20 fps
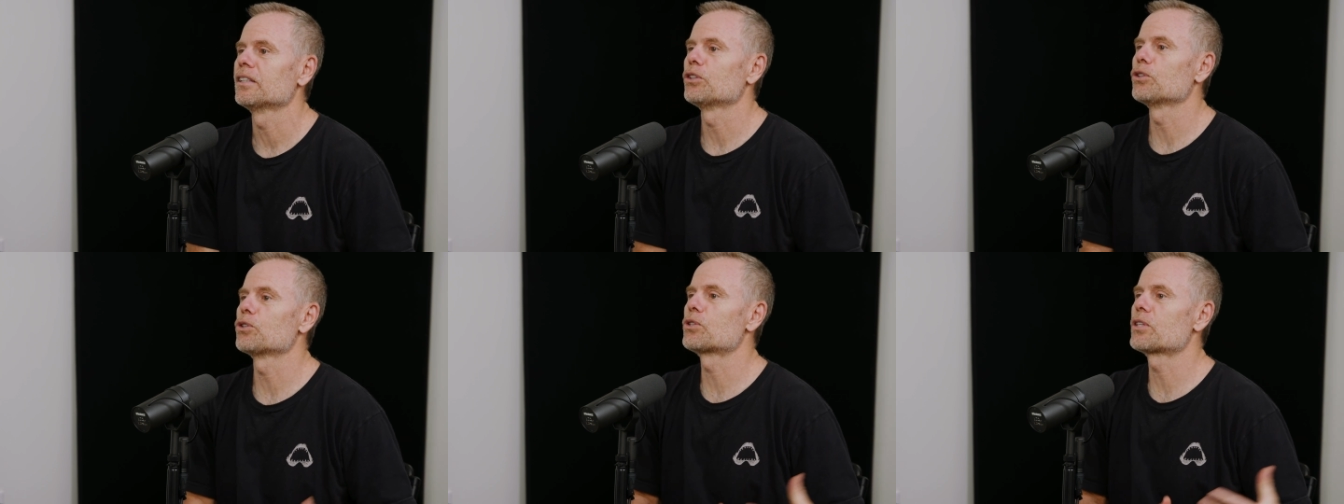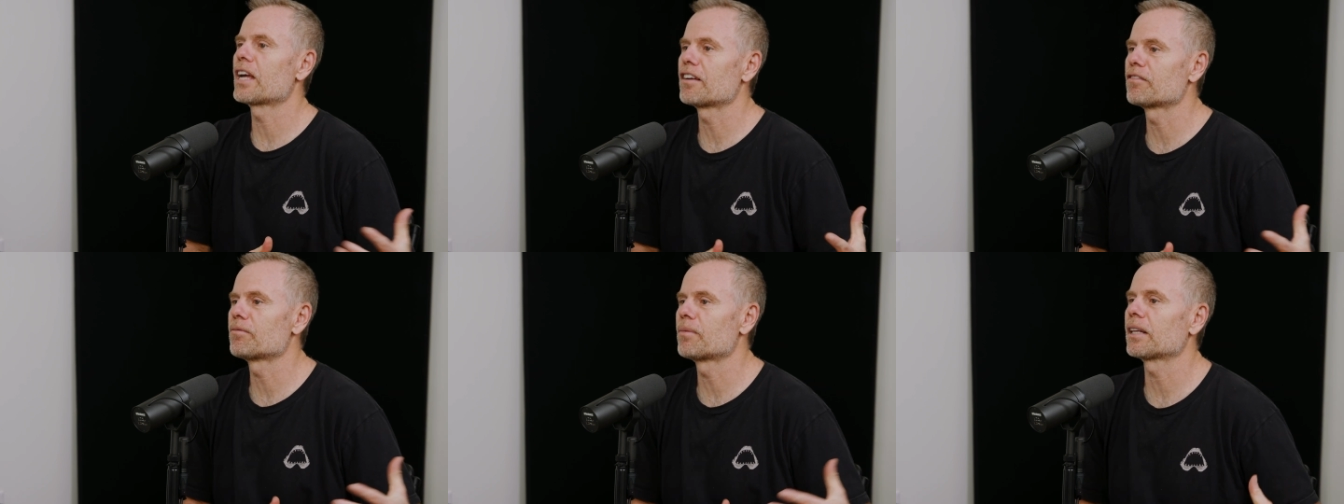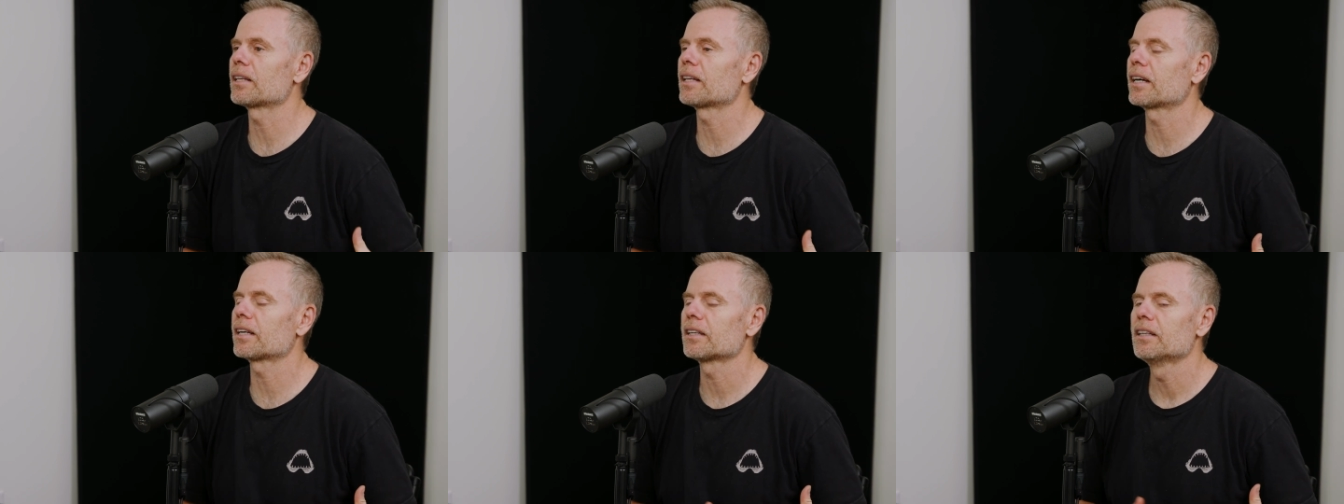You saved
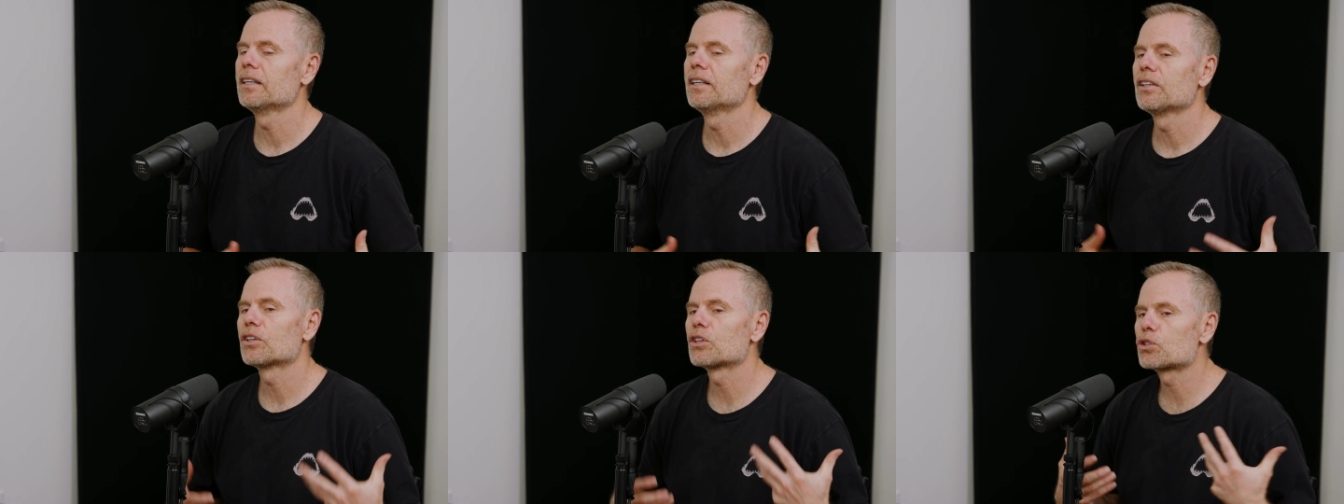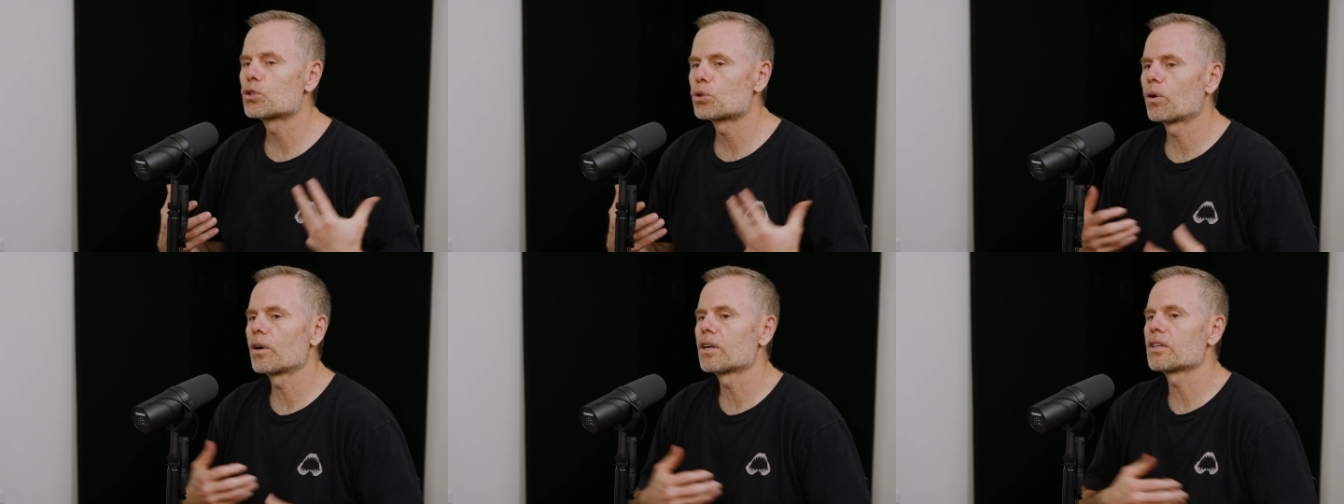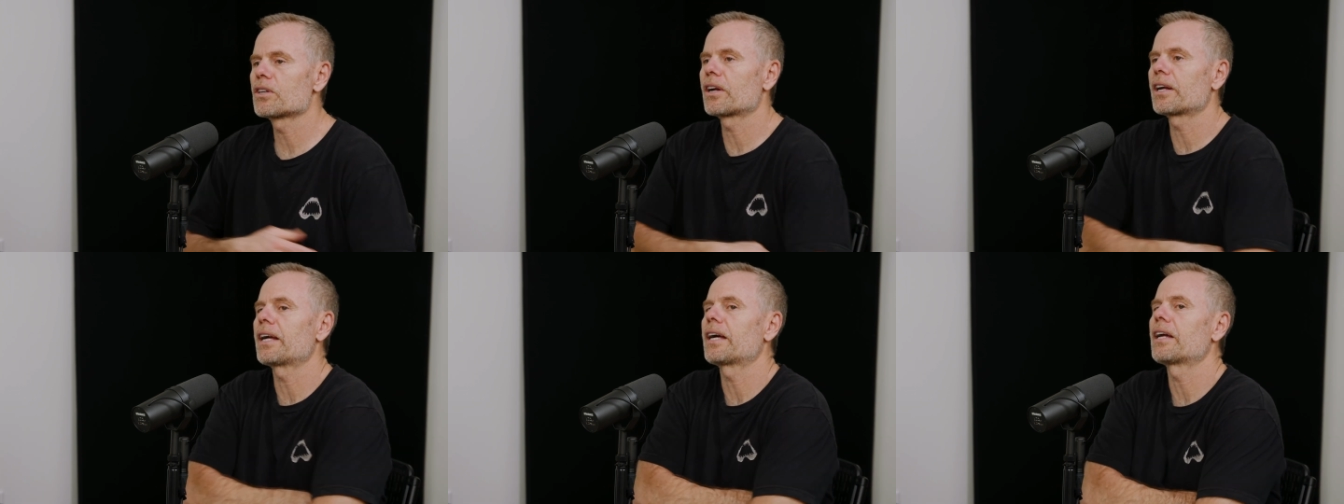my, like, the
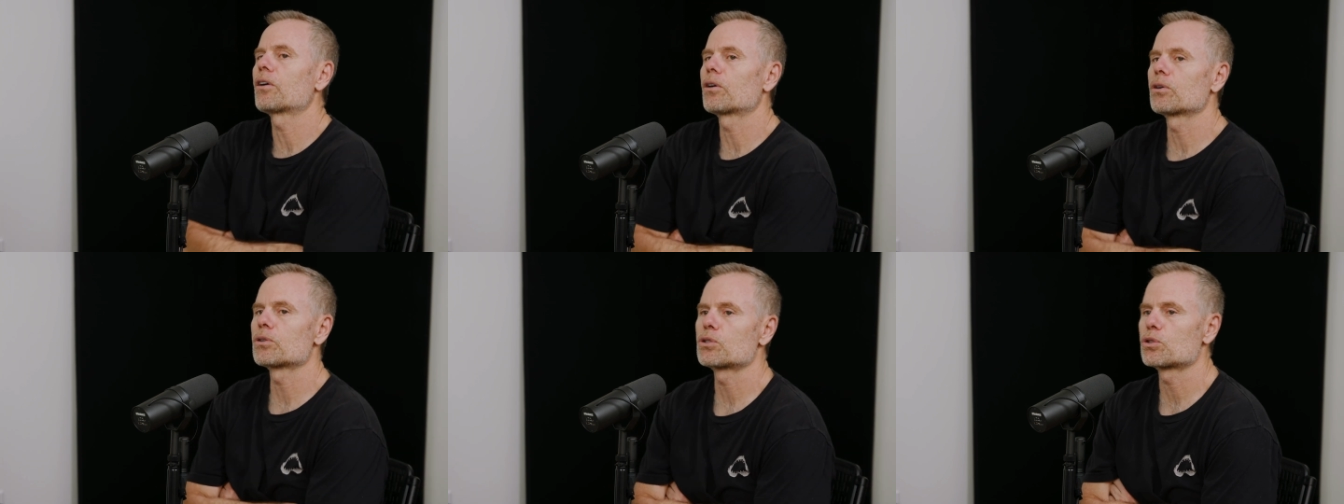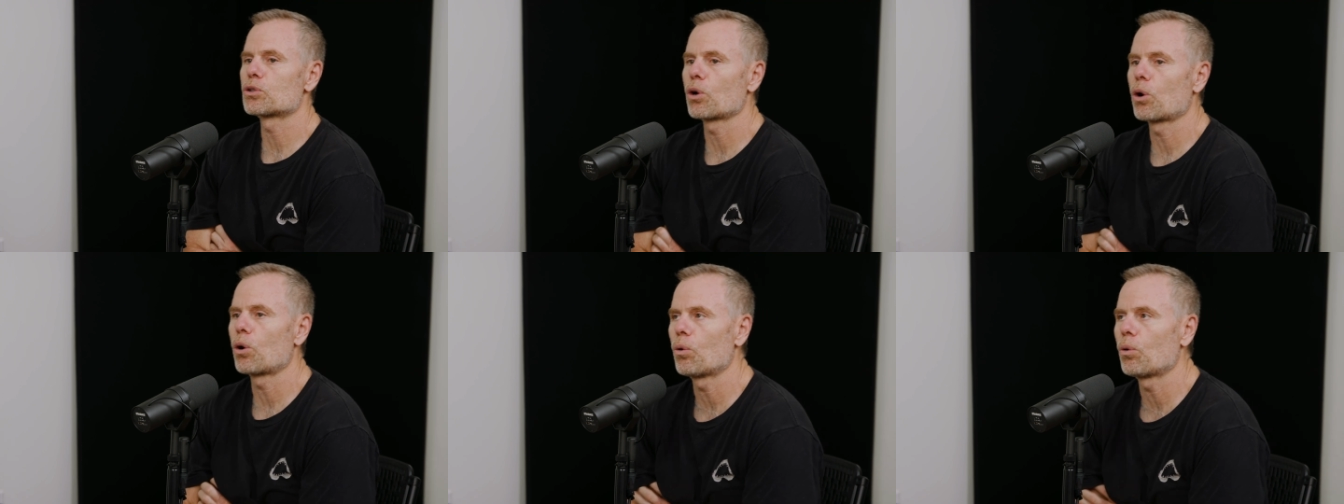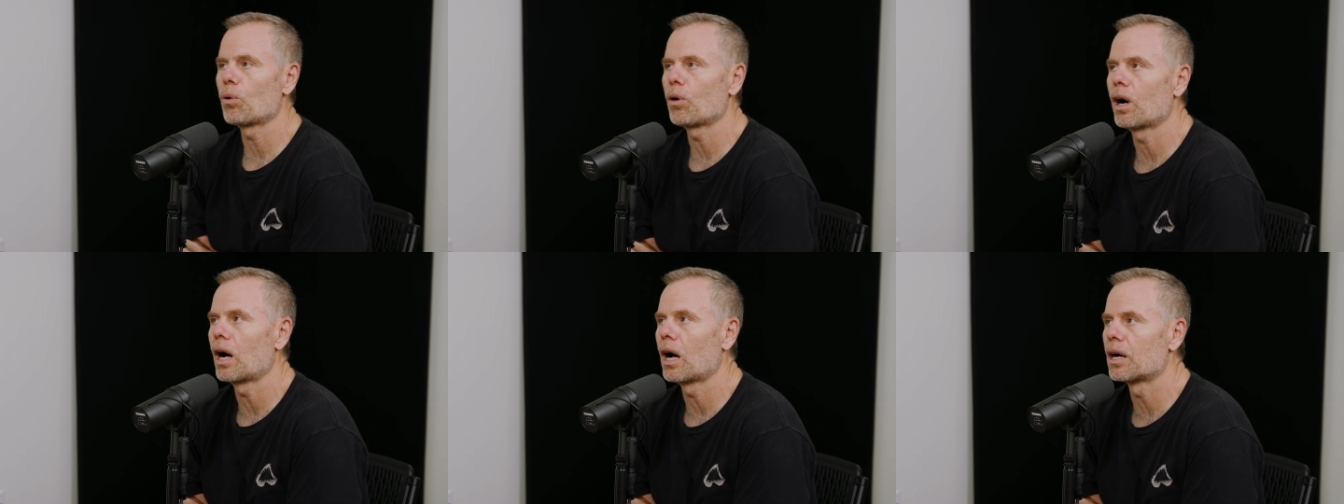stories I get are
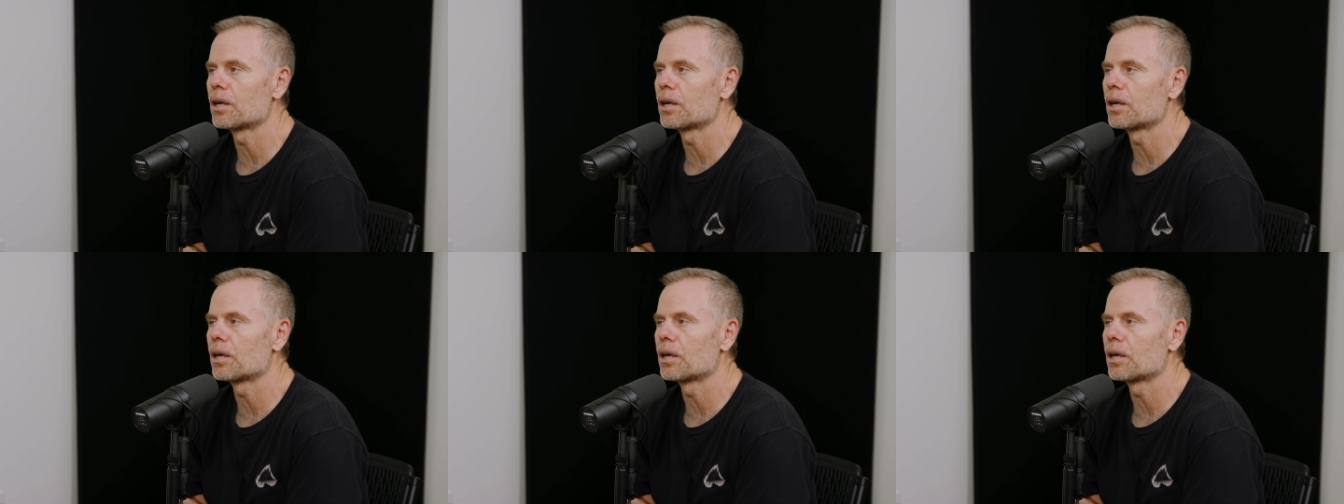so